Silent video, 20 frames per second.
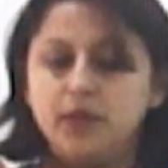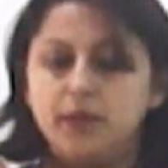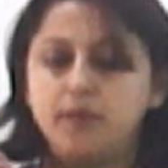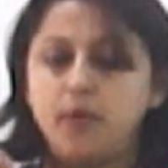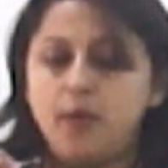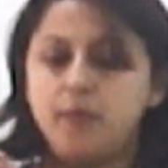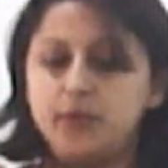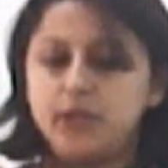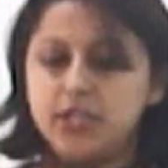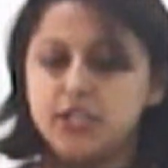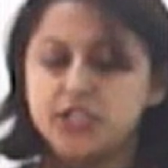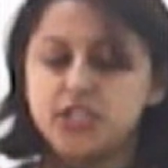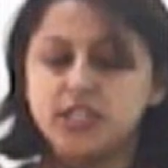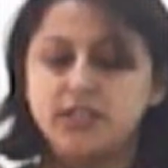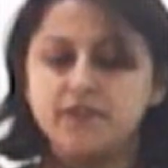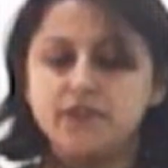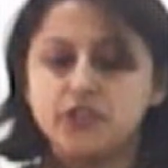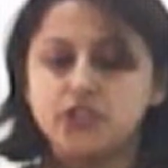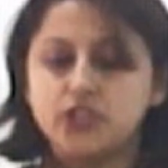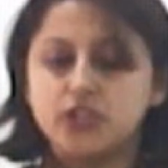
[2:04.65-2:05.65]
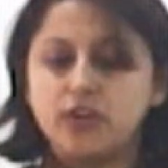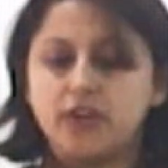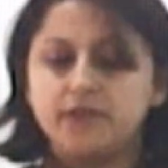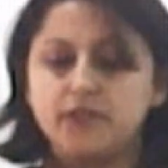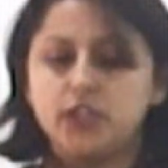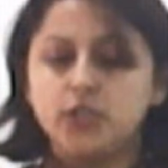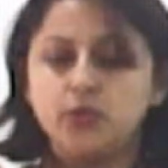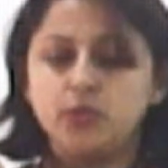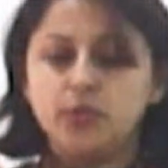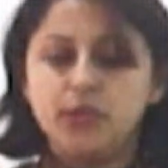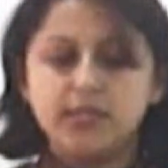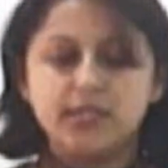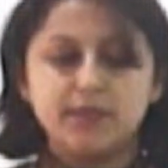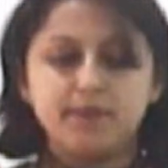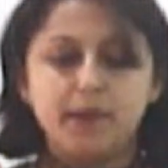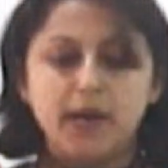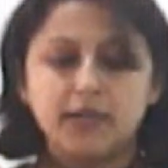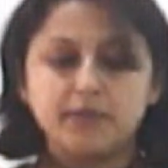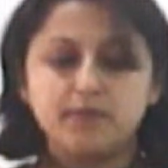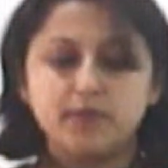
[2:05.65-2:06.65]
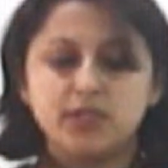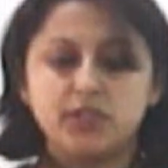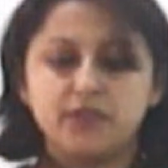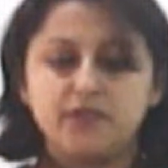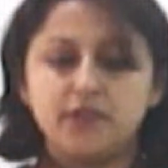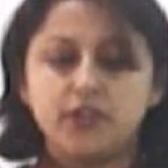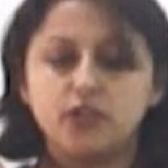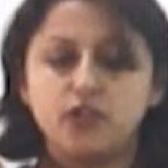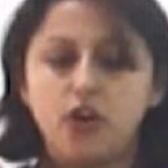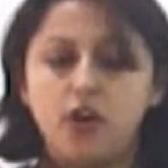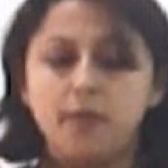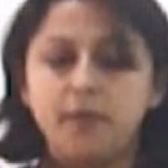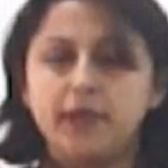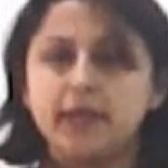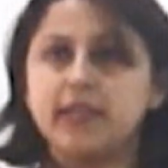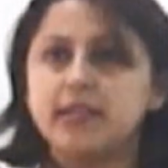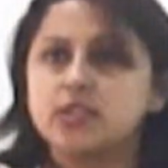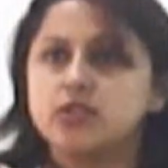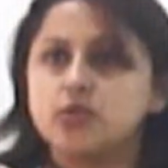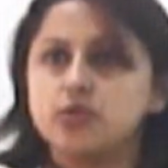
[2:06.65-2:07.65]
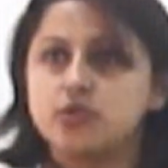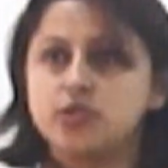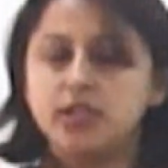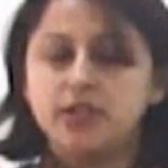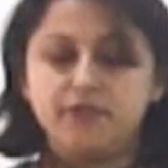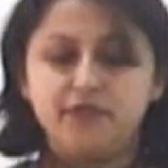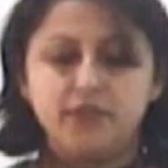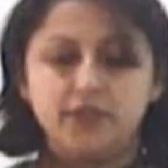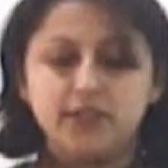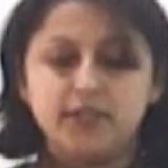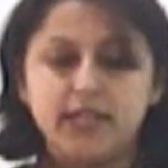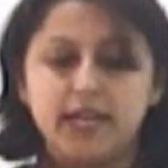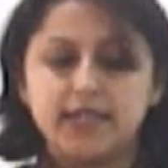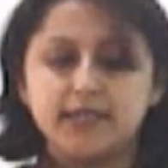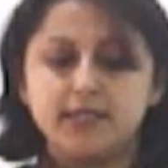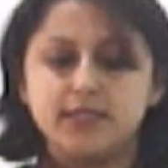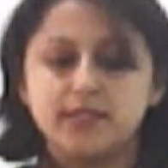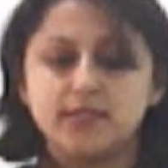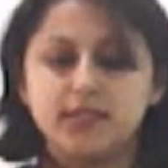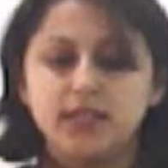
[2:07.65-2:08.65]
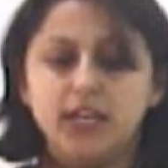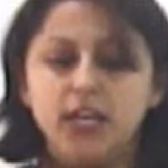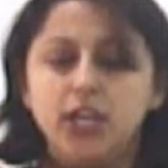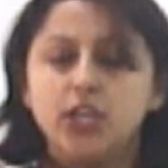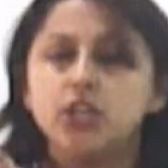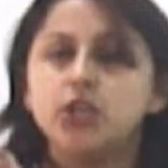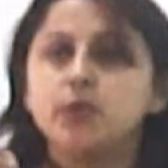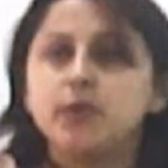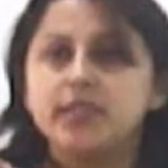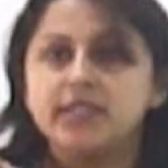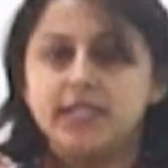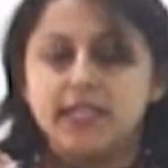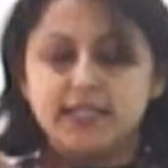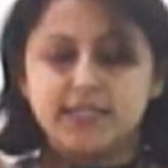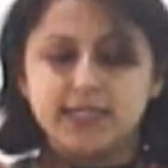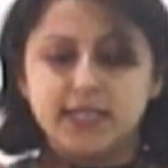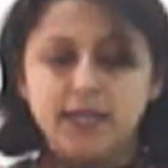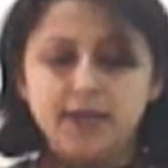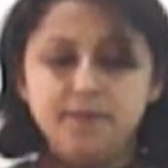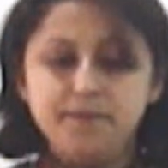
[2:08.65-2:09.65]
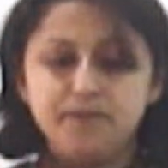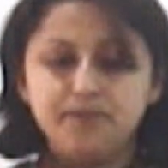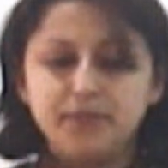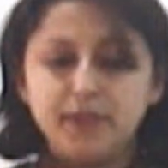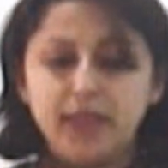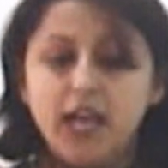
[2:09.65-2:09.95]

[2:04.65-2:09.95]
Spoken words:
Population Division of the UN Department of Economic and Social Affairs, that is UNDESA,